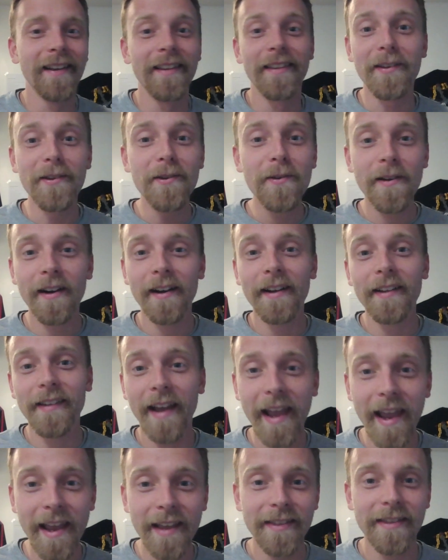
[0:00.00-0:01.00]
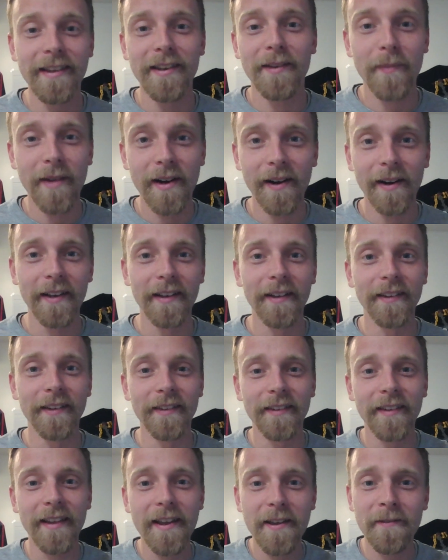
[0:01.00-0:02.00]
The Yukons hate the
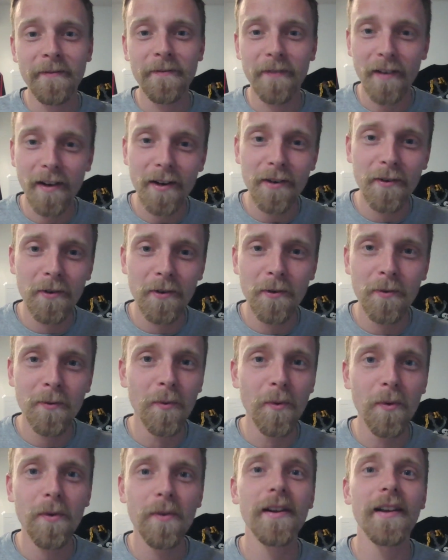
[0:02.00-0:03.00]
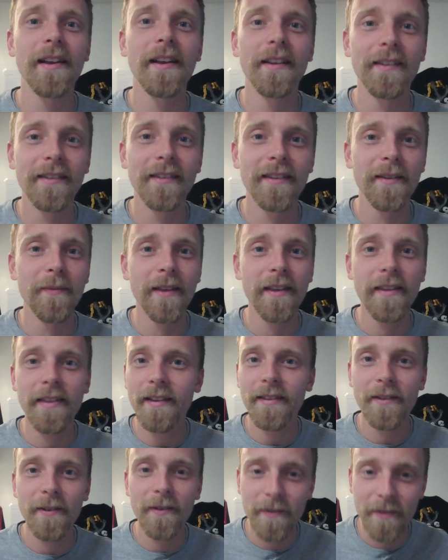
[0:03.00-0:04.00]
Americans. They fought a whole war against them. They
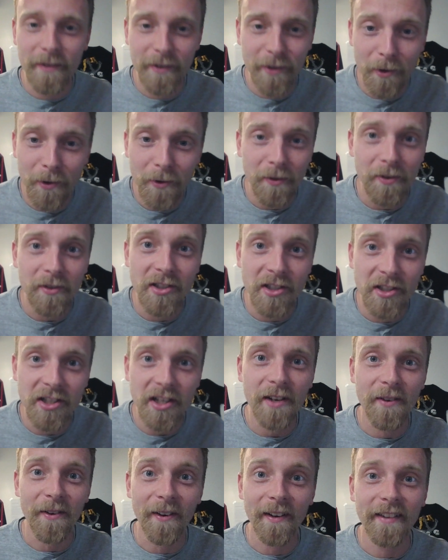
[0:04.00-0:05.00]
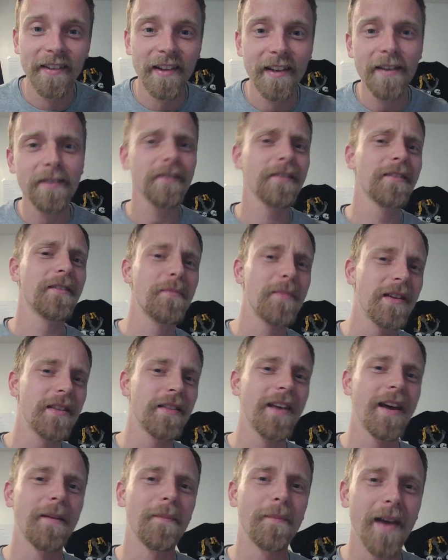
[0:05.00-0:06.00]
think they're total degenerates. They couldn't have
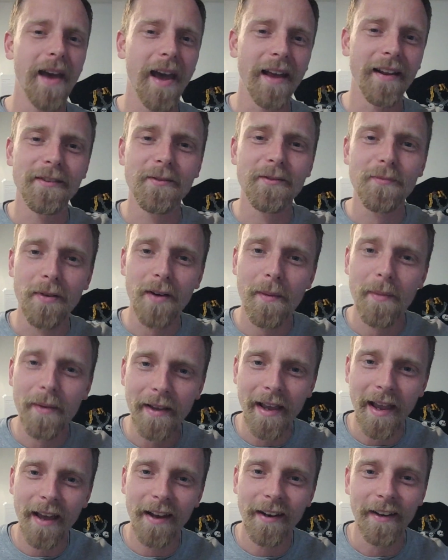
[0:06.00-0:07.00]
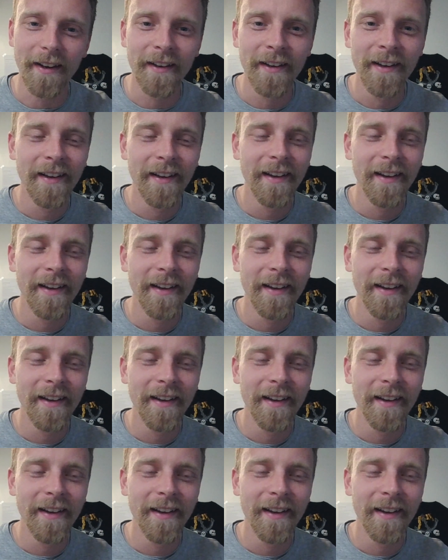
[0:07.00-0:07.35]
been that bad. It's propaganda."